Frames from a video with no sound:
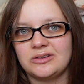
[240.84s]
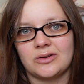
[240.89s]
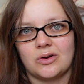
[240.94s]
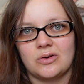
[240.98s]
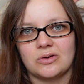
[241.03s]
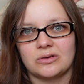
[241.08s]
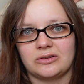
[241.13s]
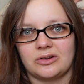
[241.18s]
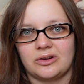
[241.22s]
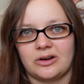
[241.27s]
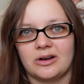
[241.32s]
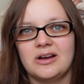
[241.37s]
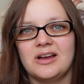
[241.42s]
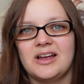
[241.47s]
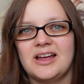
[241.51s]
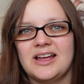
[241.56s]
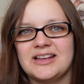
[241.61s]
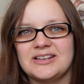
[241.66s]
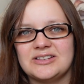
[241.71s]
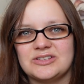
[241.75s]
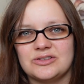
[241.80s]
a doctor,
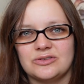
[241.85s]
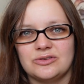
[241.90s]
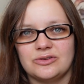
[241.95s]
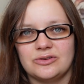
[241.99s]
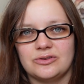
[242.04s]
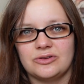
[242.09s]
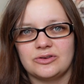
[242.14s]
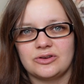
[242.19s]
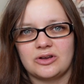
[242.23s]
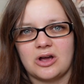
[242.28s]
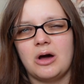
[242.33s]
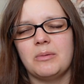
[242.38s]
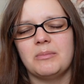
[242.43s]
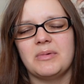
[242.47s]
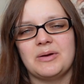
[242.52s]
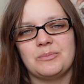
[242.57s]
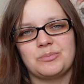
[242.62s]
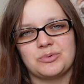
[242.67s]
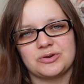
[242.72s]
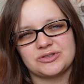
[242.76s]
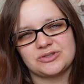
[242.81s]
to come
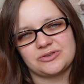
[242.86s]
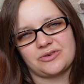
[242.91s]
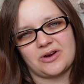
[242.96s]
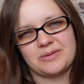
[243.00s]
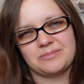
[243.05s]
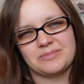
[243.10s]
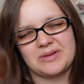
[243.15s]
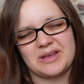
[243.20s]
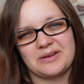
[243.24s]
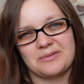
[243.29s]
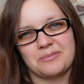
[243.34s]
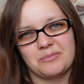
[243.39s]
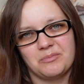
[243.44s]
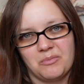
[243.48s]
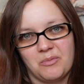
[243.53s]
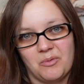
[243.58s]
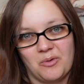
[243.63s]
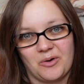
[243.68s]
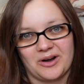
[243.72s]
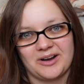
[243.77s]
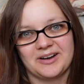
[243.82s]
and prescribe me
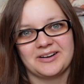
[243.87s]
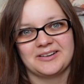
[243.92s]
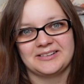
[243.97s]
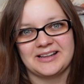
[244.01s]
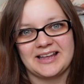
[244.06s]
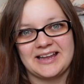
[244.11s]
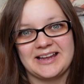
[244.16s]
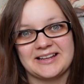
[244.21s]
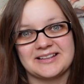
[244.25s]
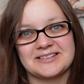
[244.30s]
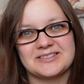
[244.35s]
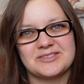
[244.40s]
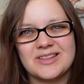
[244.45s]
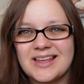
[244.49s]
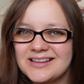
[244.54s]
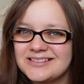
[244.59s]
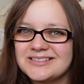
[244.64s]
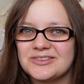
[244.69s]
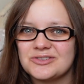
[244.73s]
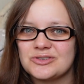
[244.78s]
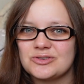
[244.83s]
more. Like, so
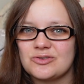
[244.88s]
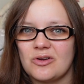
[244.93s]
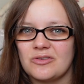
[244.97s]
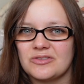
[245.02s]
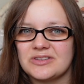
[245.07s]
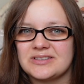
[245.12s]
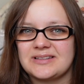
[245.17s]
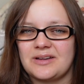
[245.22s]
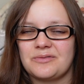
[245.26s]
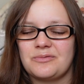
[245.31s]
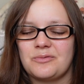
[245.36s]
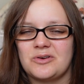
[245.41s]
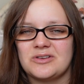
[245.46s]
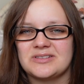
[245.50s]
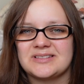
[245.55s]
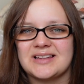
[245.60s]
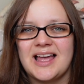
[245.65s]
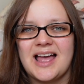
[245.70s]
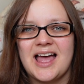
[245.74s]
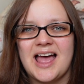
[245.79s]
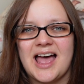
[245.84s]
that's how strong the stuff
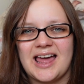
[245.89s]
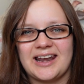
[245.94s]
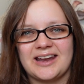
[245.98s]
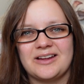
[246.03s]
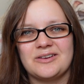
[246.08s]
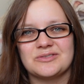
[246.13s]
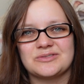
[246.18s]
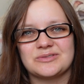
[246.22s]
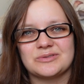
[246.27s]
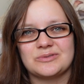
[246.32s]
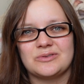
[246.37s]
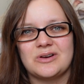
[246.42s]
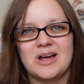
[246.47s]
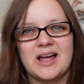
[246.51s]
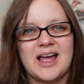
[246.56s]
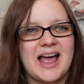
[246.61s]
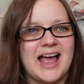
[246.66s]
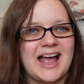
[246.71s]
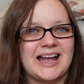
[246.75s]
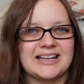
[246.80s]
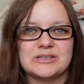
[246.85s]
was. And I also
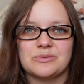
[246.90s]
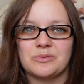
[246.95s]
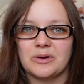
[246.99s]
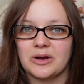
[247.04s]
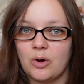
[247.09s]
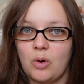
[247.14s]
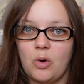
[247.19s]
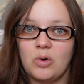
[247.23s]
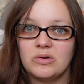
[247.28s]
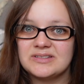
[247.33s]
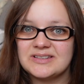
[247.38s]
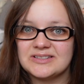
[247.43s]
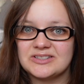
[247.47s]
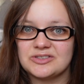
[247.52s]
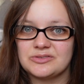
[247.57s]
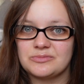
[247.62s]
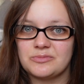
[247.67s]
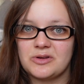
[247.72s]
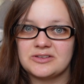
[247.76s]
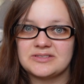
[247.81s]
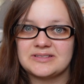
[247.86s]
had to wear
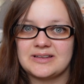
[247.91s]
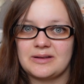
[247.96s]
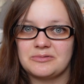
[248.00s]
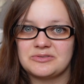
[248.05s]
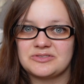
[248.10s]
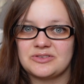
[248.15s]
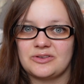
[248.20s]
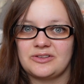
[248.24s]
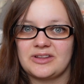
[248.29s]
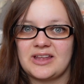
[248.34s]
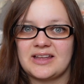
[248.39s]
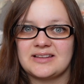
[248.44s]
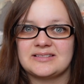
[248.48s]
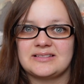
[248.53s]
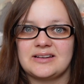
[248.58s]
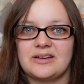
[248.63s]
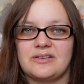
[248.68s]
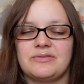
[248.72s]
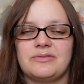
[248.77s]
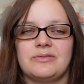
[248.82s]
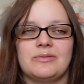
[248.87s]
oxygen whilst I was on that
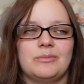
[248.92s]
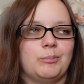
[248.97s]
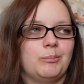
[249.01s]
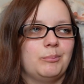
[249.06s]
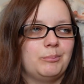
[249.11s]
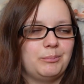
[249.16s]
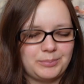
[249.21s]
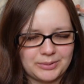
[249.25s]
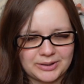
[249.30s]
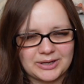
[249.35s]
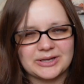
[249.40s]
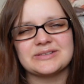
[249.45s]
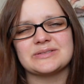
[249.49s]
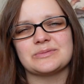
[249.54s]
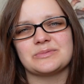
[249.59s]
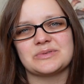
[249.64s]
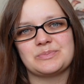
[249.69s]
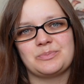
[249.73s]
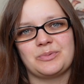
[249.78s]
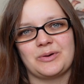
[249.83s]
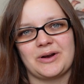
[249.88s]
stuff because it
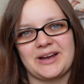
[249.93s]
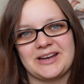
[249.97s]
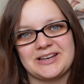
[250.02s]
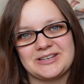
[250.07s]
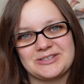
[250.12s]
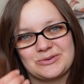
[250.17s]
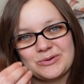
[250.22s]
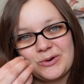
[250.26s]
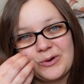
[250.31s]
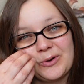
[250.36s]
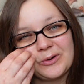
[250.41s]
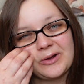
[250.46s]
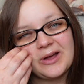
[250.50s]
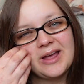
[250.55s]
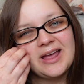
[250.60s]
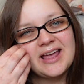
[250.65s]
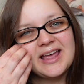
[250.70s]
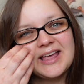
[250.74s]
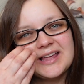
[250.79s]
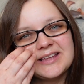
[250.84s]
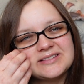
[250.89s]
was pretty strong.
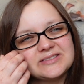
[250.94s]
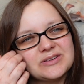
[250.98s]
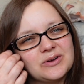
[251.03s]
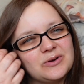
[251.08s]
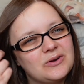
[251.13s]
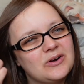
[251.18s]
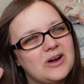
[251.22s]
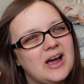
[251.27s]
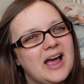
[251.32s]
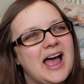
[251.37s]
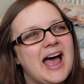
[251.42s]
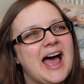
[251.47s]
So